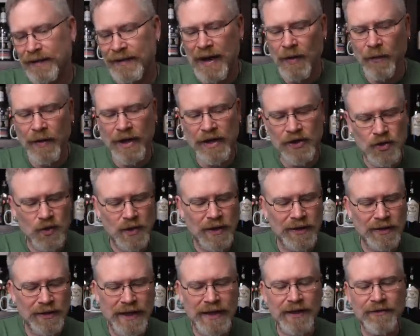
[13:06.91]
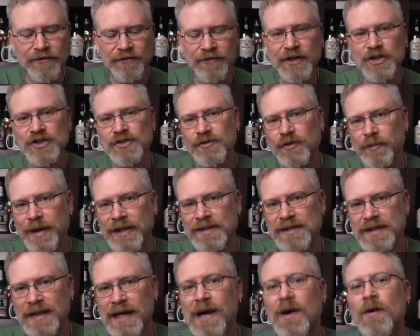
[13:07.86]
That way you can let it finish
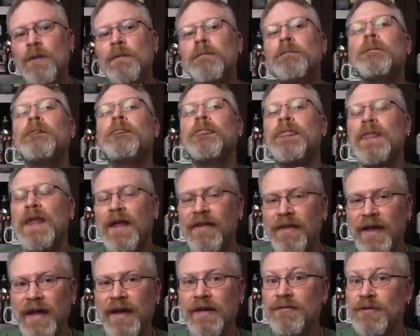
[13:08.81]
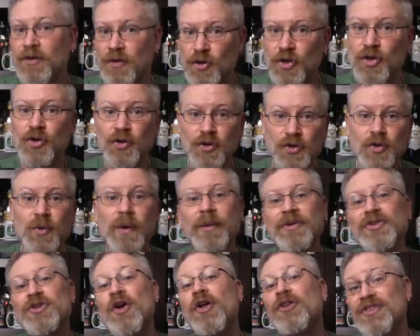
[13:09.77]
fermenting out and then you're doing
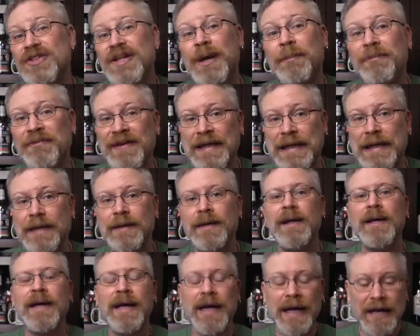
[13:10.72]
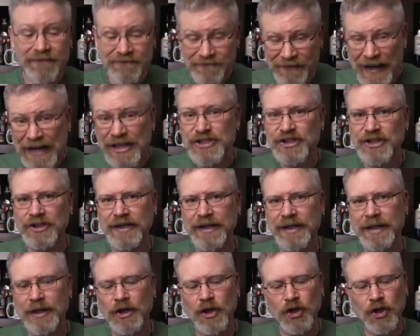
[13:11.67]
what's called step feeding. And
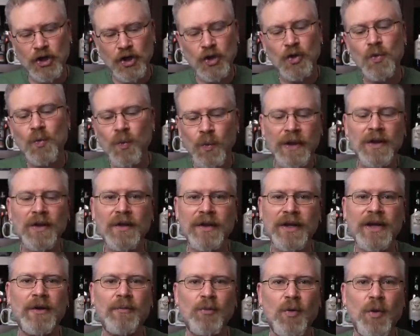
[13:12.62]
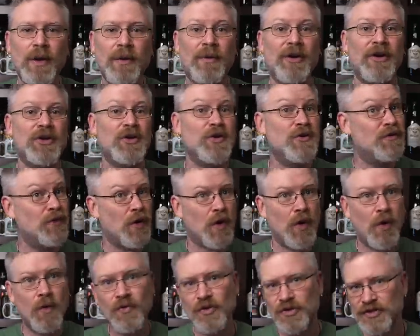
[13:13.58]
eventually, you will hit a point where you've
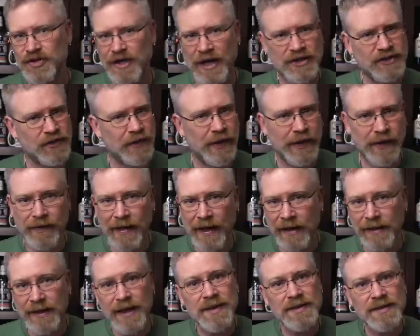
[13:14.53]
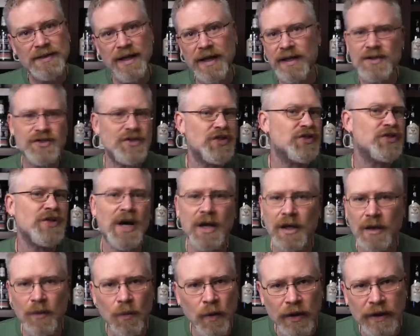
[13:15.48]
oversaturated that yeast and it's just not
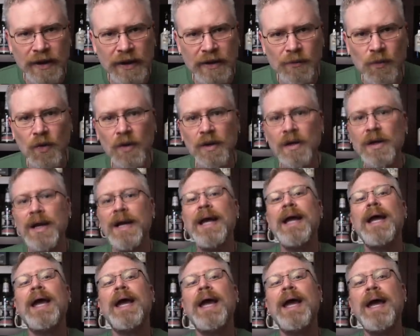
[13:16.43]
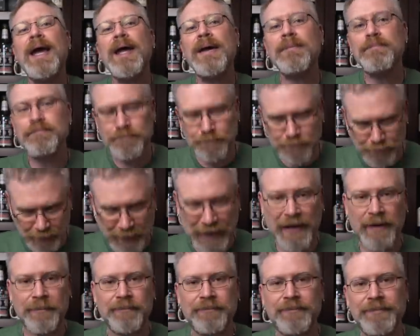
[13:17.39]
going to work anymore. And
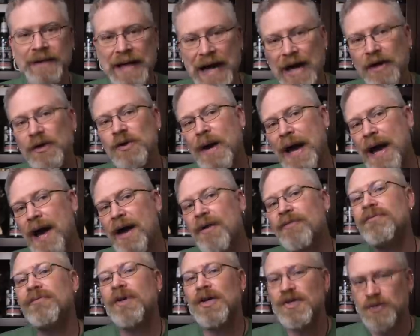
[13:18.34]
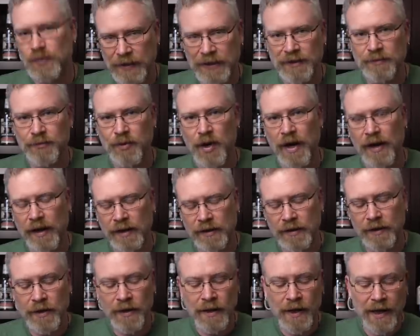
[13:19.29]
bam, now you have a sweetened product.
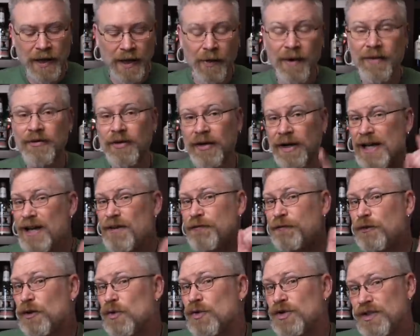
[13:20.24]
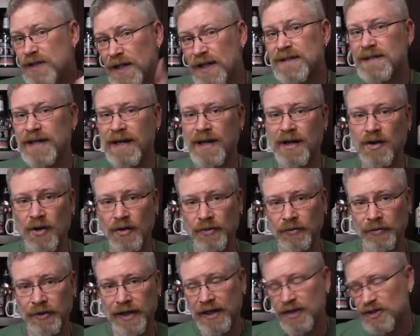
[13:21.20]
However, if you did take all
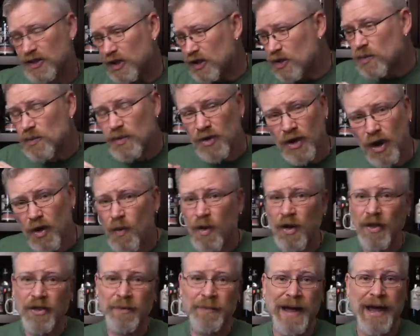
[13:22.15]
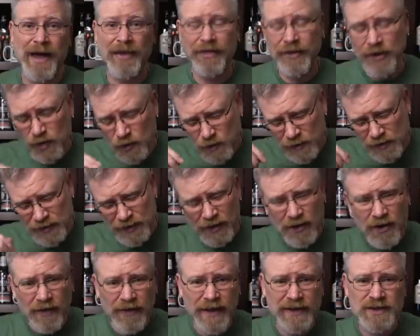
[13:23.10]
the readings and you know all the math and you
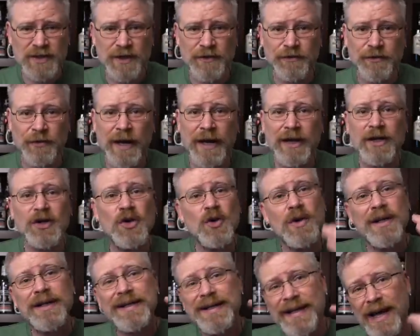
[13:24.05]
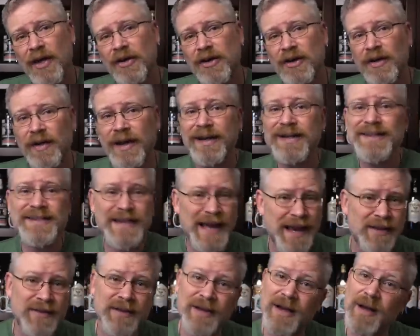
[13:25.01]
did all that stuff right, you can calculate
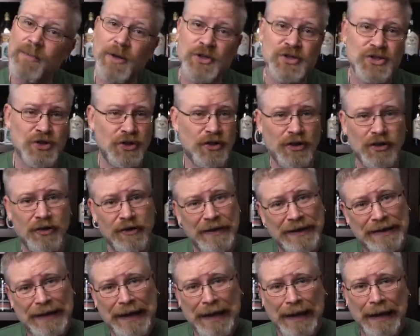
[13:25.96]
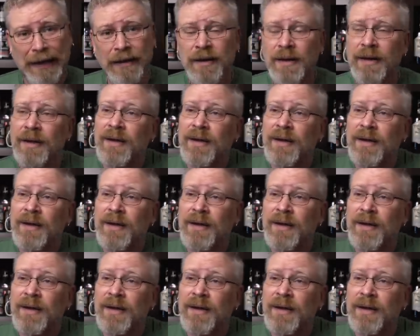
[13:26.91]
exactly how much sugar you need to add.